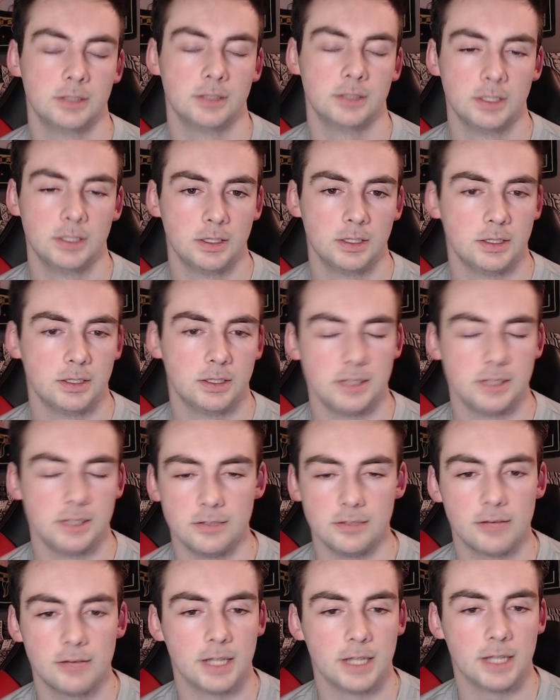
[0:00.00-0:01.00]

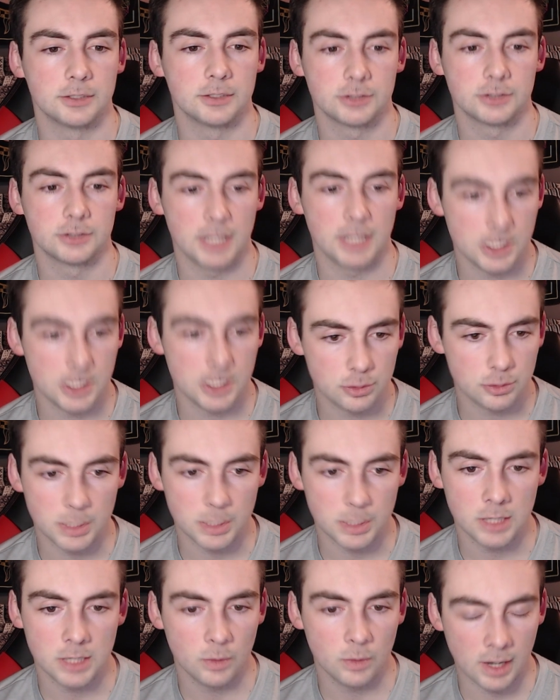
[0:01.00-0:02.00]
defense, HP,
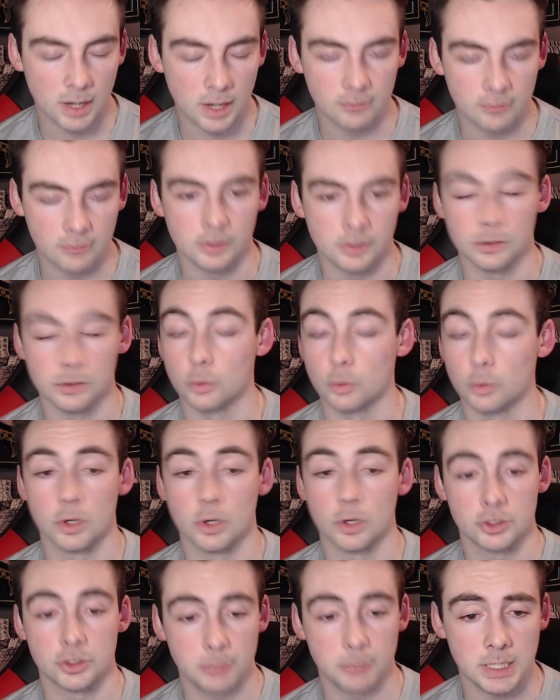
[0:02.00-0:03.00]
whatever, or work
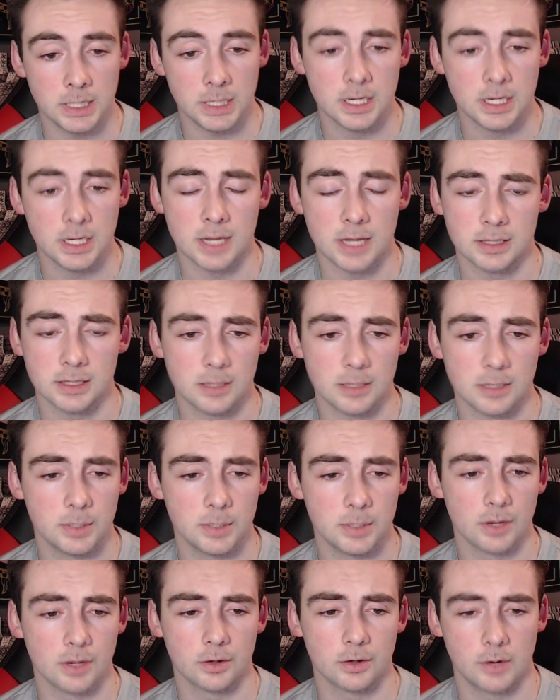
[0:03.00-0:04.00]
speed. I think that'd be
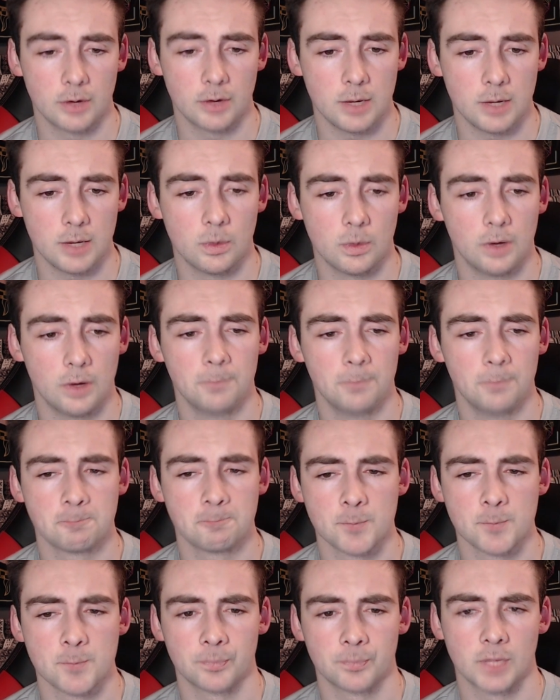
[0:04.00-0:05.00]
another great one.
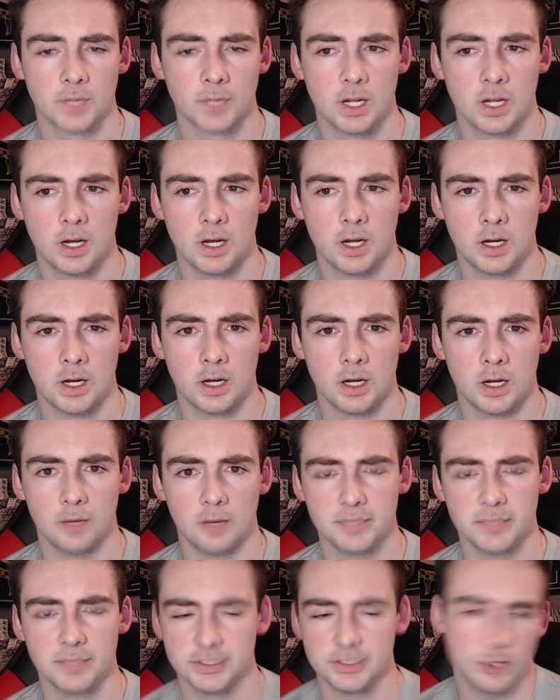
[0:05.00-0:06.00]

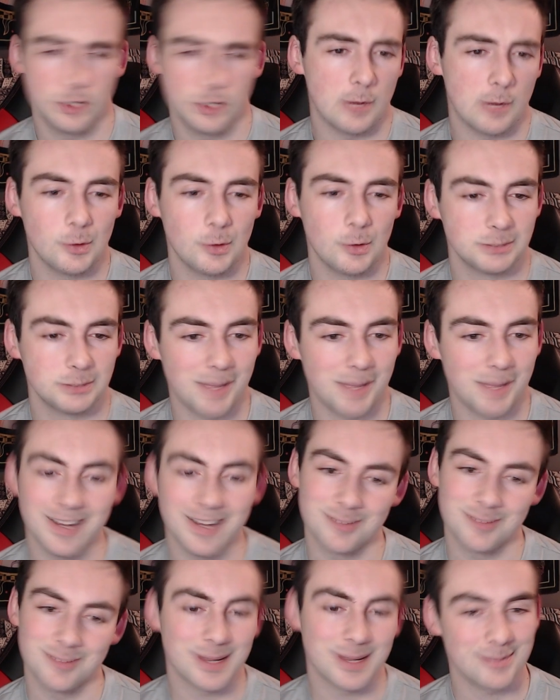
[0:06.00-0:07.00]
Because, I'm always petting
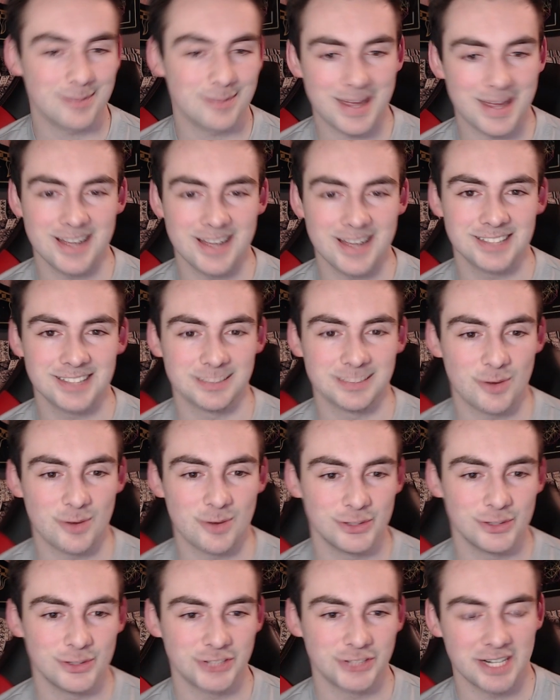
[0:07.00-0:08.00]
my pals. I'm always
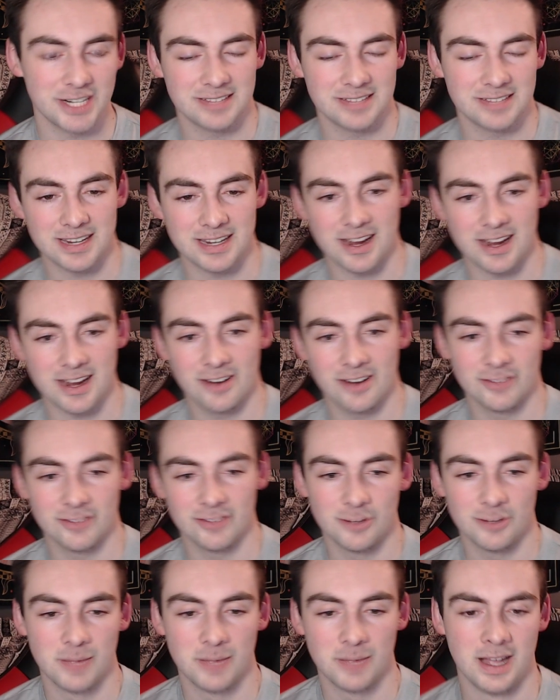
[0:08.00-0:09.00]
trying to take care of them.
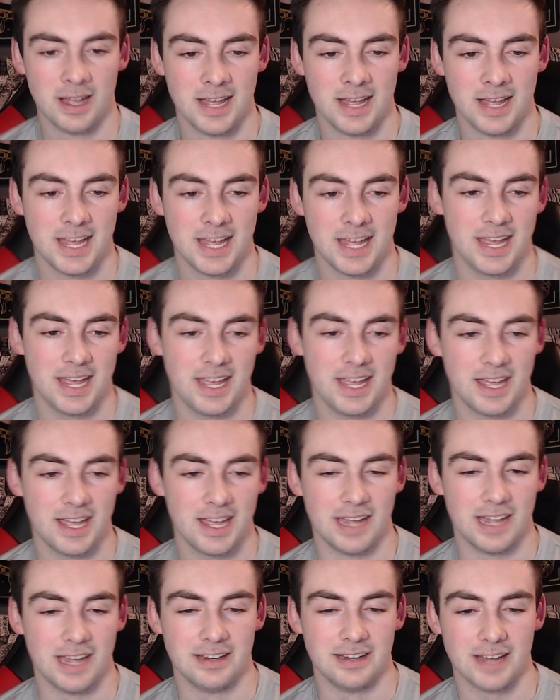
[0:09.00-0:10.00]

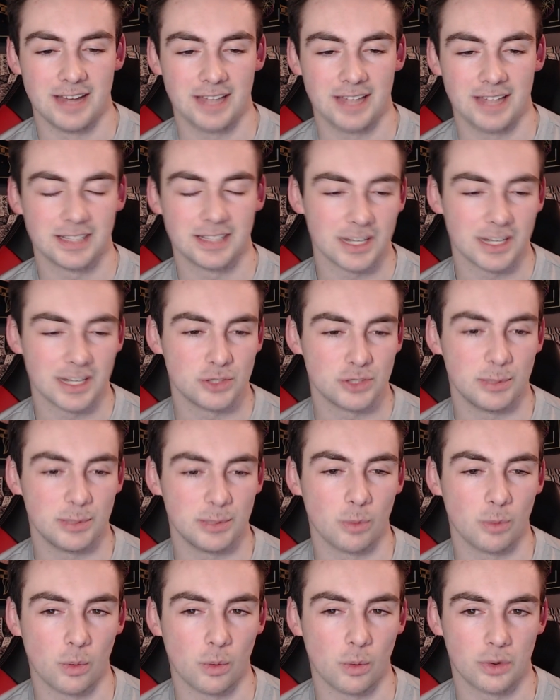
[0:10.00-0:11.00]
And I think I should be
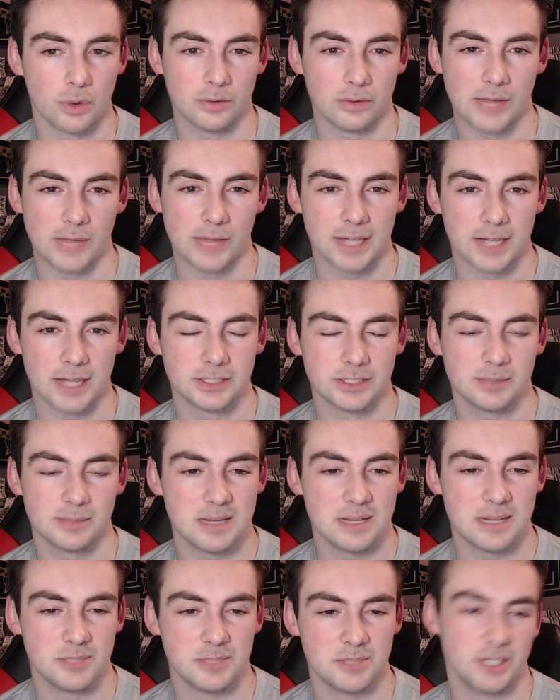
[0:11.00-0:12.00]
rewarded for that, because
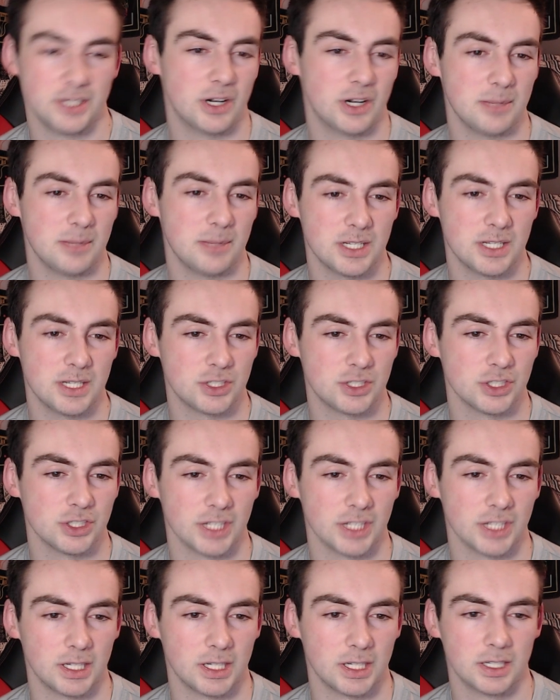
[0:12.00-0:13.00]
sometimes, what I mean? It's just
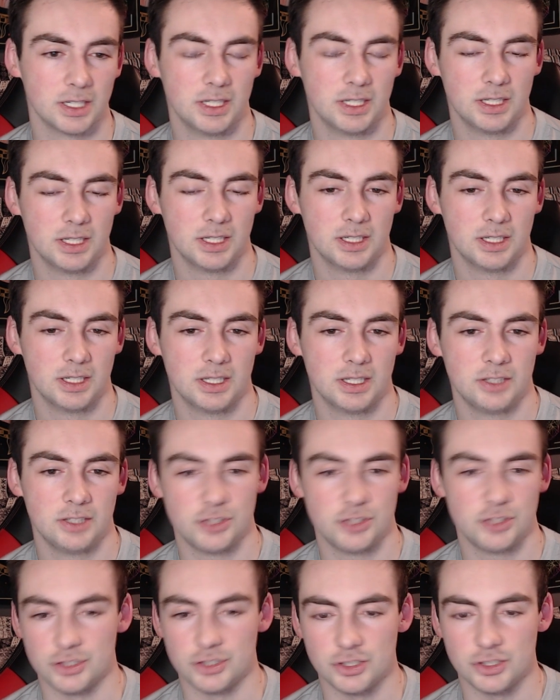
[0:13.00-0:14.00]
like, it's
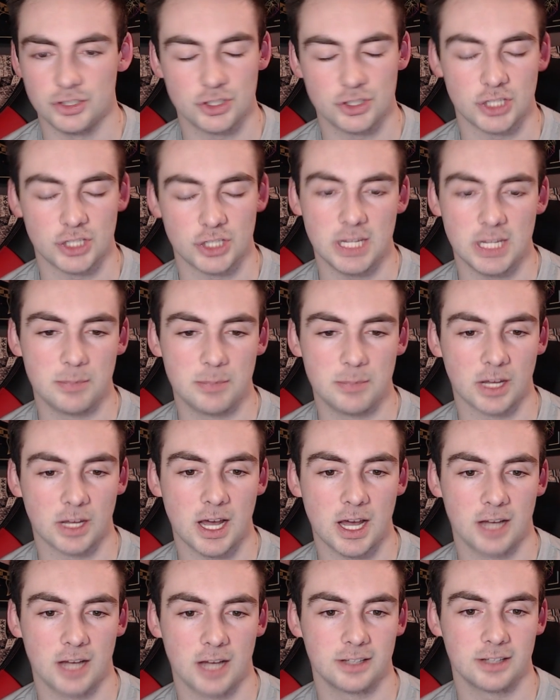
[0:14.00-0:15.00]
just to keep the
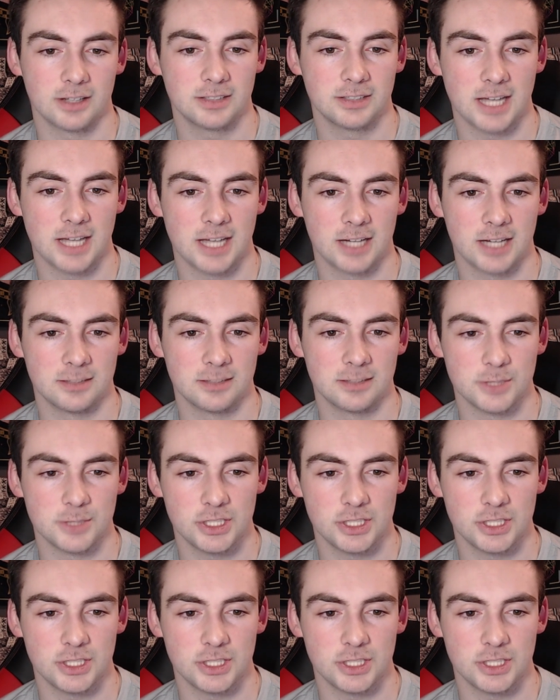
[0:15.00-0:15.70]
cog in the machine